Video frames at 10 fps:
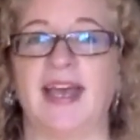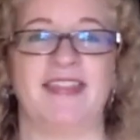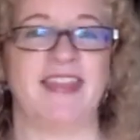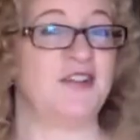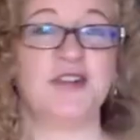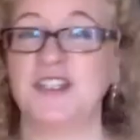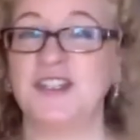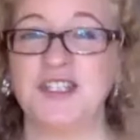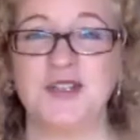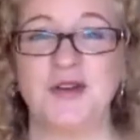Then of course you
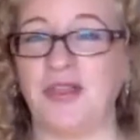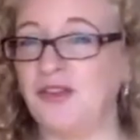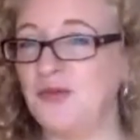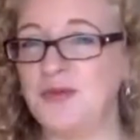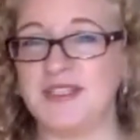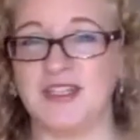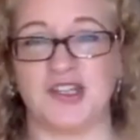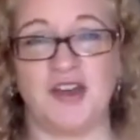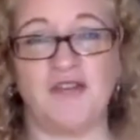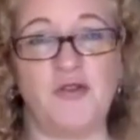could do a third
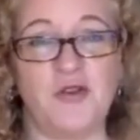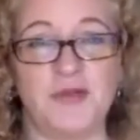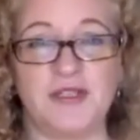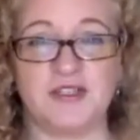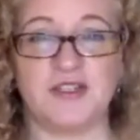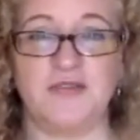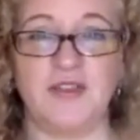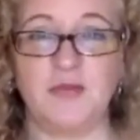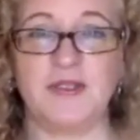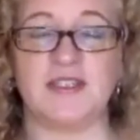position, a fourth position, a
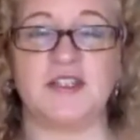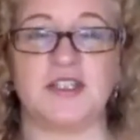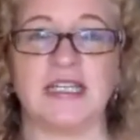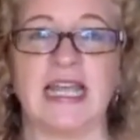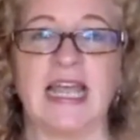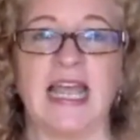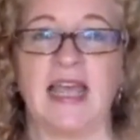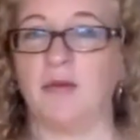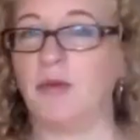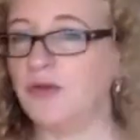fifth position,
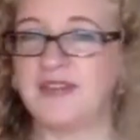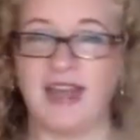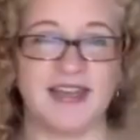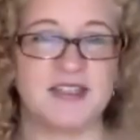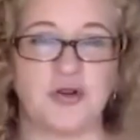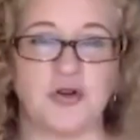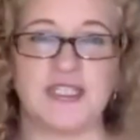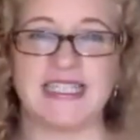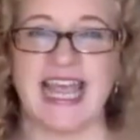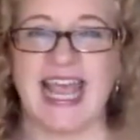both sides, of
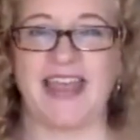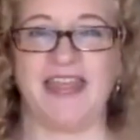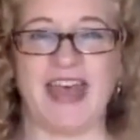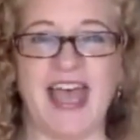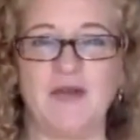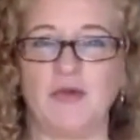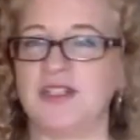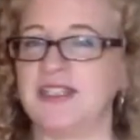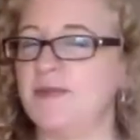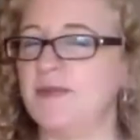course. That works the hips